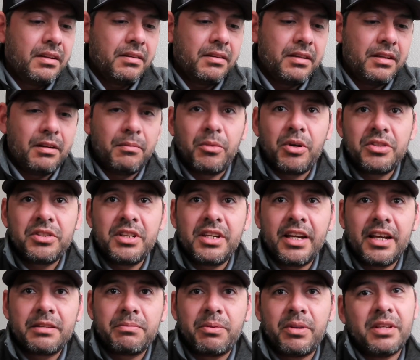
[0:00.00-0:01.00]
you know, most of
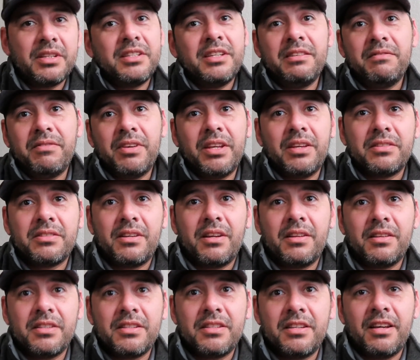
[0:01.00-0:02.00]
you guys probably seen videos on
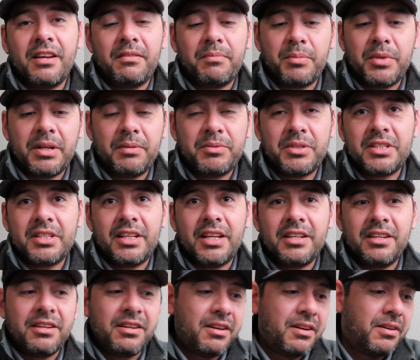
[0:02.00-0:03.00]
all this stuff, but I'm just
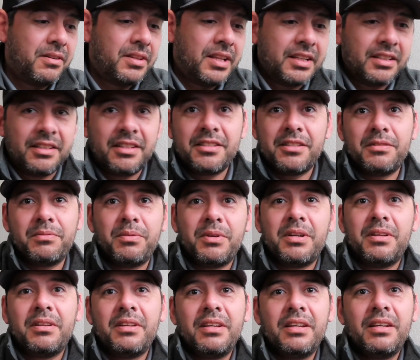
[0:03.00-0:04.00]
letting you know, like, this is
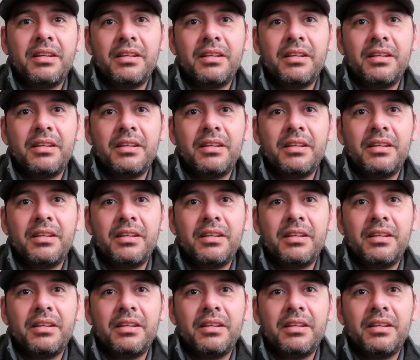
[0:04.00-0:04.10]
what